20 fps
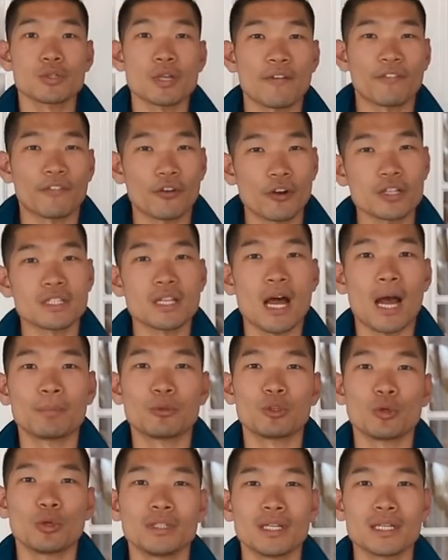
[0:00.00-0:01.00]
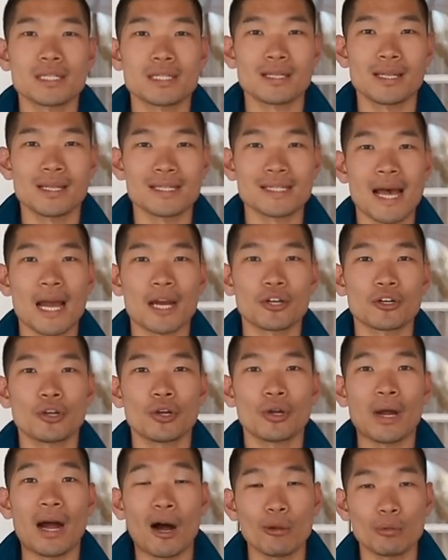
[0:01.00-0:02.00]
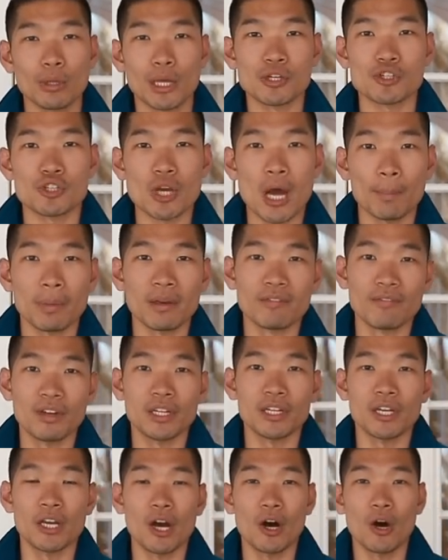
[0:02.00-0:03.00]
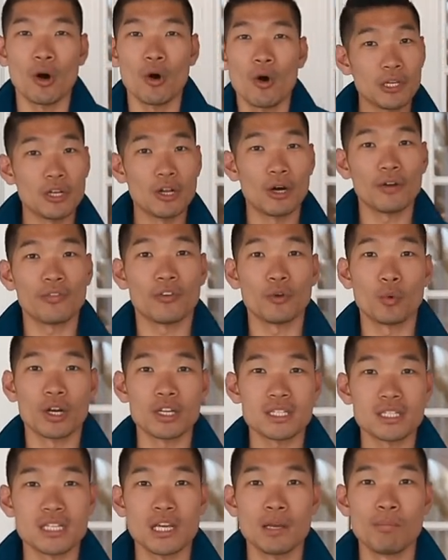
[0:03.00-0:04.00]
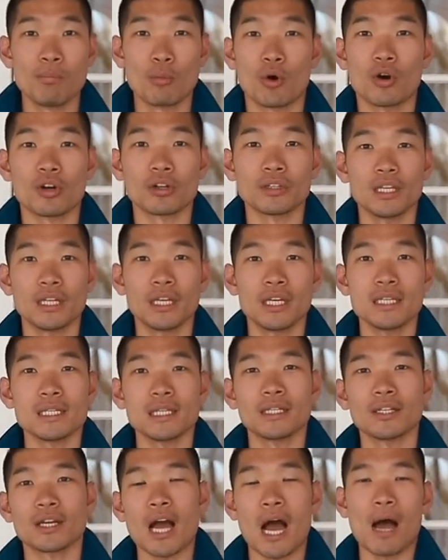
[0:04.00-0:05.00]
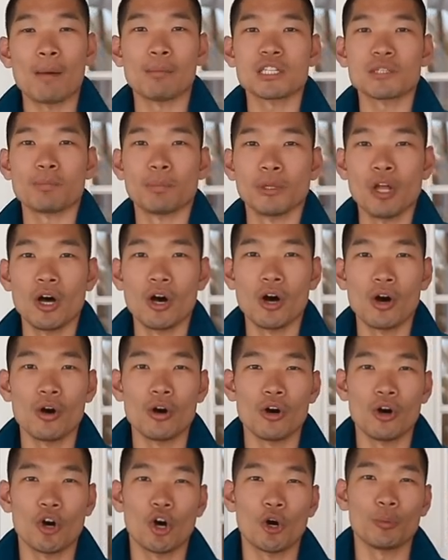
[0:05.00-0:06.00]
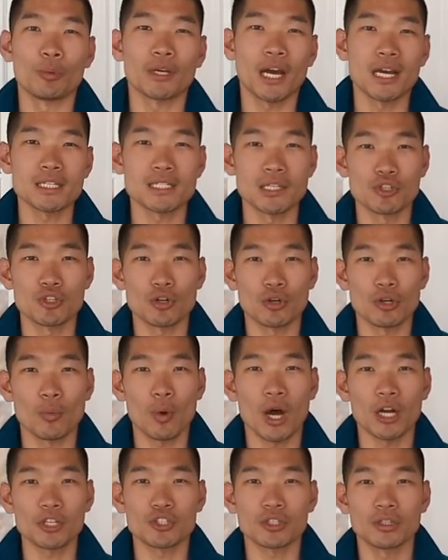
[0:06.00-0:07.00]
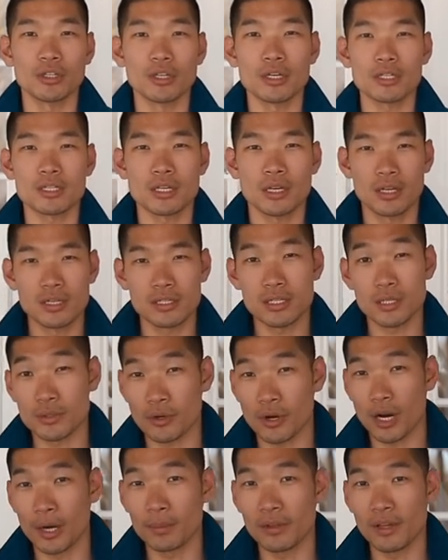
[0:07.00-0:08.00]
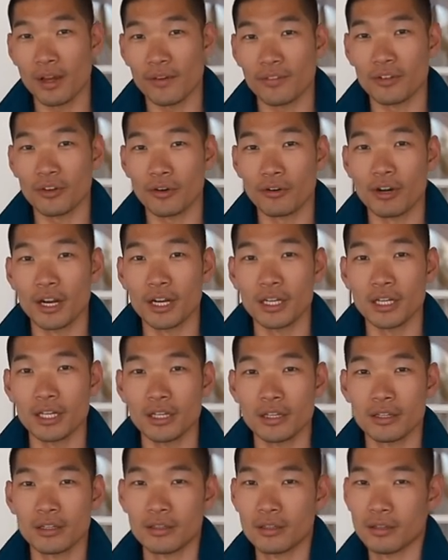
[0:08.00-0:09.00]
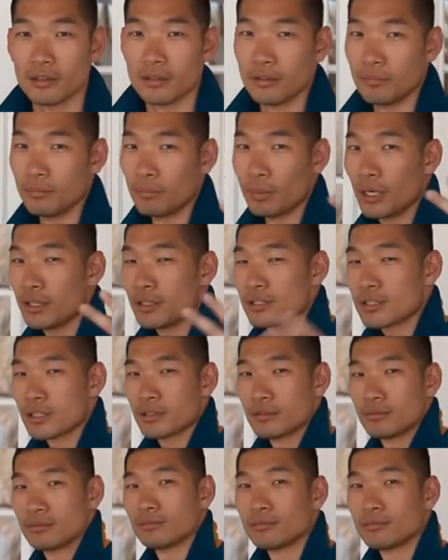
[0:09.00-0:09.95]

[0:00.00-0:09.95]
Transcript: is our first time doing this designer outlet shopping video. You know if you want to see more of these in the comments below. Hope you guys enjoy watching this. Subscribe if you haven't already. Peace.